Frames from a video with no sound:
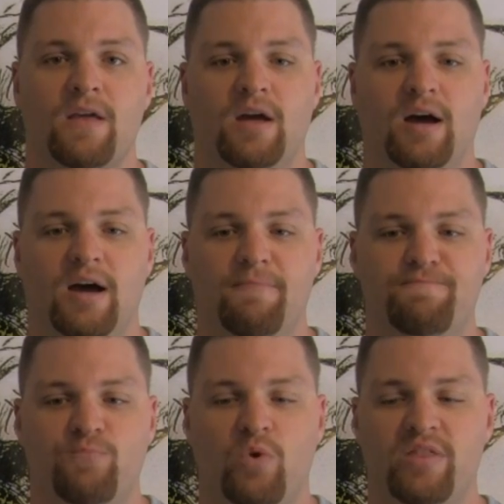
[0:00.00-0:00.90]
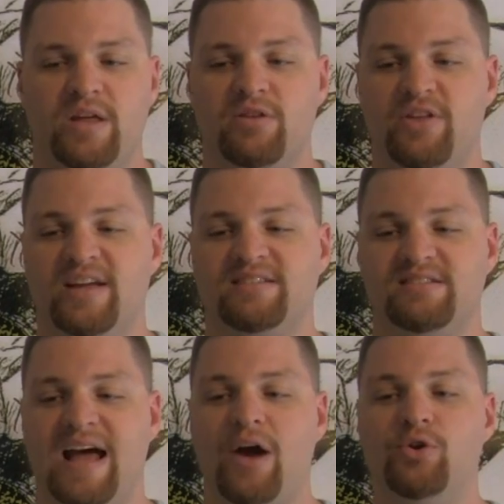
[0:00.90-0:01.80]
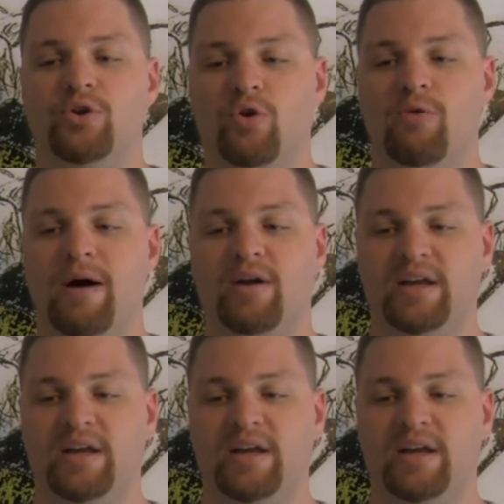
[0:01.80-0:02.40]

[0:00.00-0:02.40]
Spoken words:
One of the other things is how you can go about